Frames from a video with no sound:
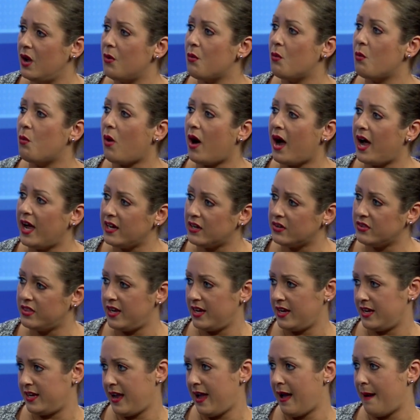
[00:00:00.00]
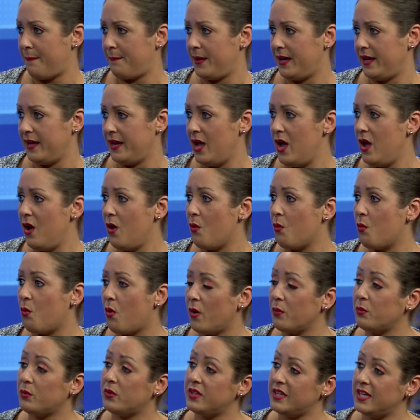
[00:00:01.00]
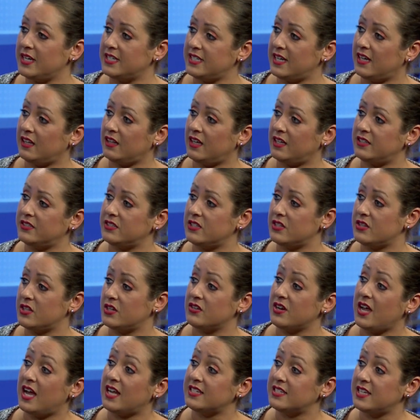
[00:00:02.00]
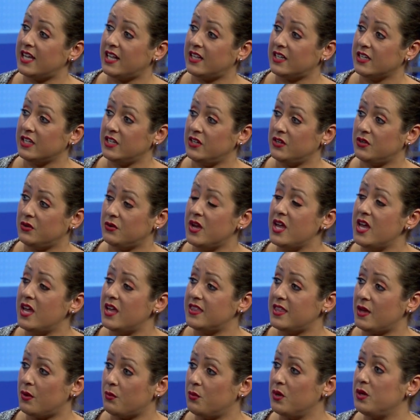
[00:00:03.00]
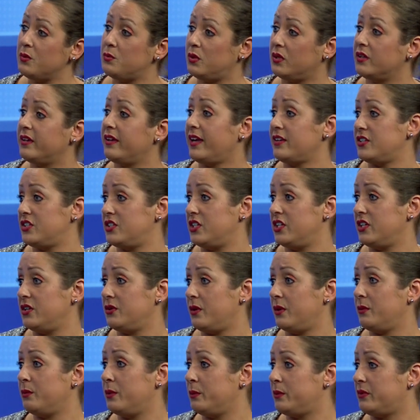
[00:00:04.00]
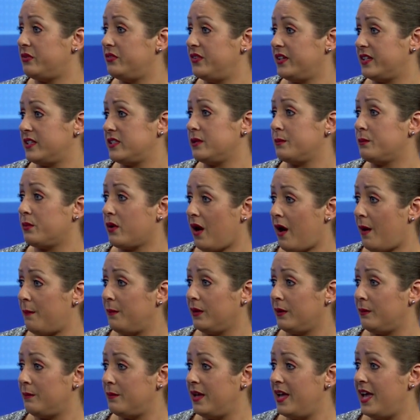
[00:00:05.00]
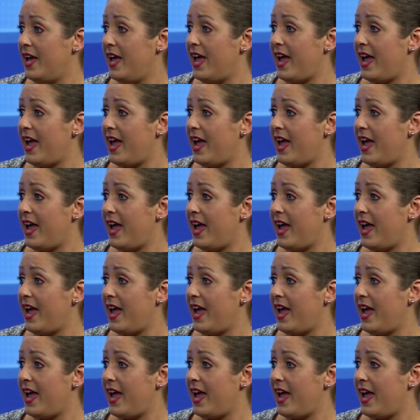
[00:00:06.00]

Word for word: Why are they unhappy? What will they tell us that they're not telling you that we will get to you and we will fix the problem?